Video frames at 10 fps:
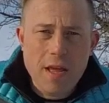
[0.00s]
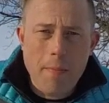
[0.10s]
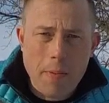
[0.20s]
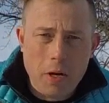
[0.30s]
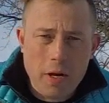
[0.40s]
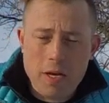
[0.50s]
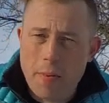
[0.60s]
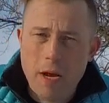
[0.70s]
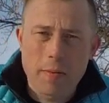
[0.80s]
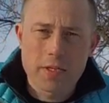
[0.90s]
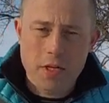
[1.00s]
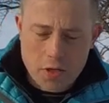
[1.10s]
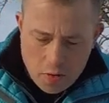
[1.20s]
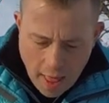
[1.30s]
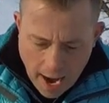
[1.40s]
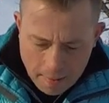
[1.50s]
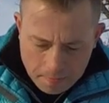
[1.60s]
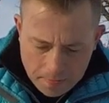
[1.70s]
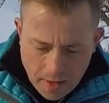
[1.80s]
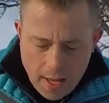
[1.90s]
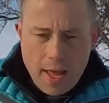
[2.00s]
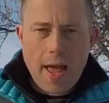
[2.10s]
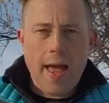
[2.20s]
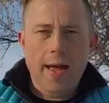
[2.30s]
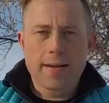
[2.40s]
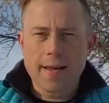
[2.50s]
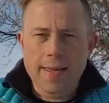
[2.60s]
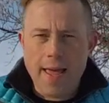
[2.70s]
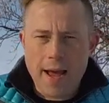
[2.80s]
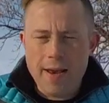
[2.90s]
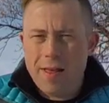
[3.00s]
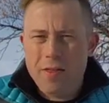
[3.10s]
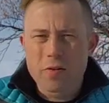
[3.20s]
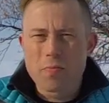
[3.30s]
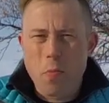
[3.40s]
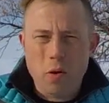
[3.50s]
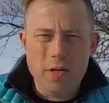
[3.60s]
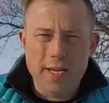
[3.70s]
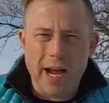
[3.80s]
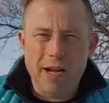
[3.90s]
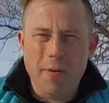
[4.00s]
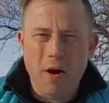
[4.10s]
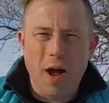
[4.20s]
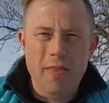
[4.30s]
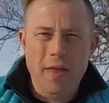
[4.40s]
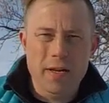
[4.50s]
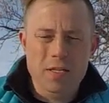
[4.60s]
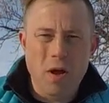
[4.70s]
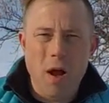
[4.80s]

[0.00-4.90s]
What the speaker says: the ability to be able to do that. And again, there's more to talk about on this,